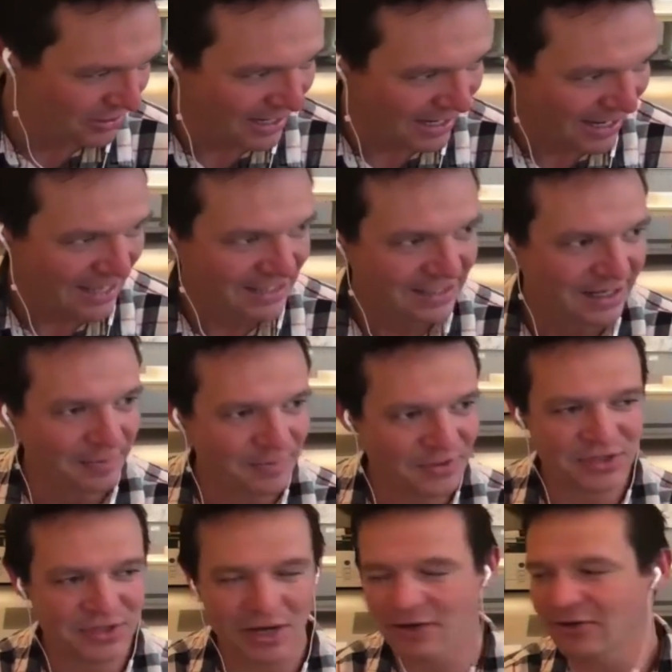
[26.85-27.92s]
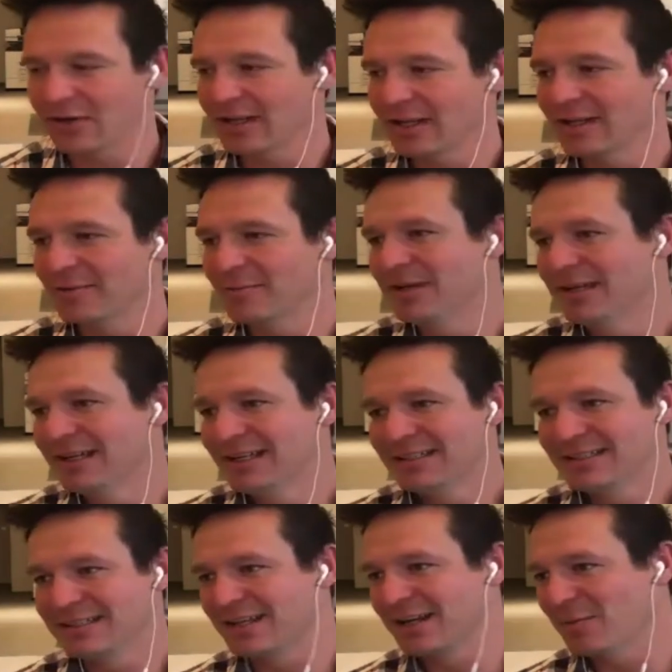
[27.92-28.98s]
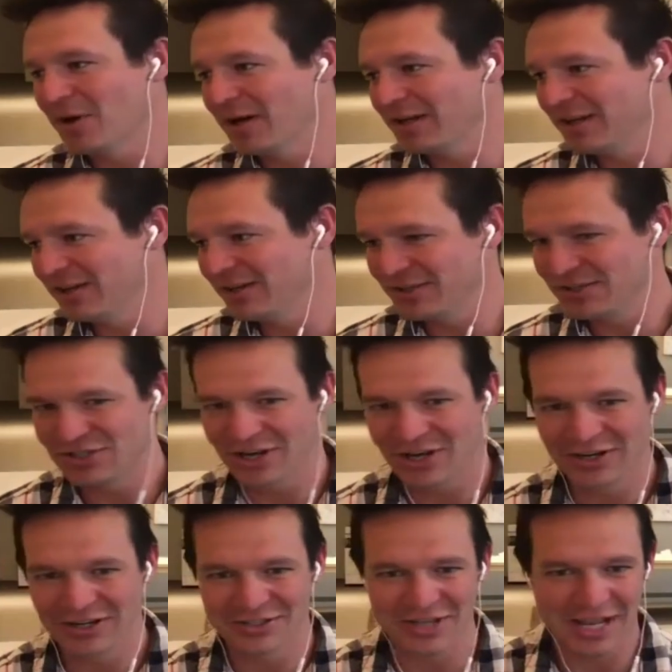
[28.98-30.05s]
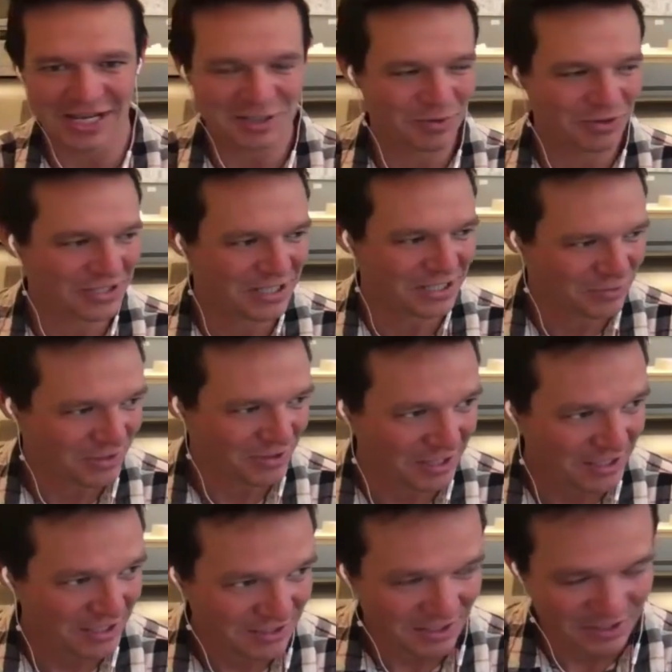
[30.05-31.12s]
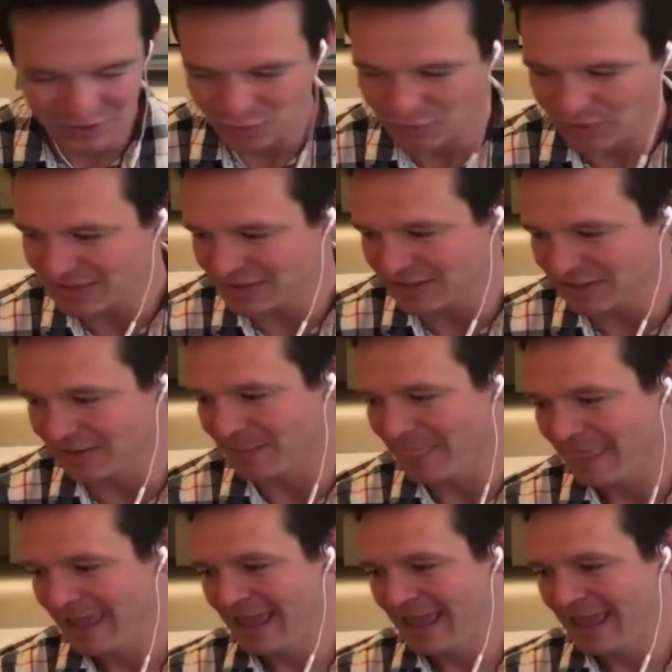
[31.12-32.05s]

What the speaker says: I ended up suckering him to come on here and share his expertise with us and his wisdom.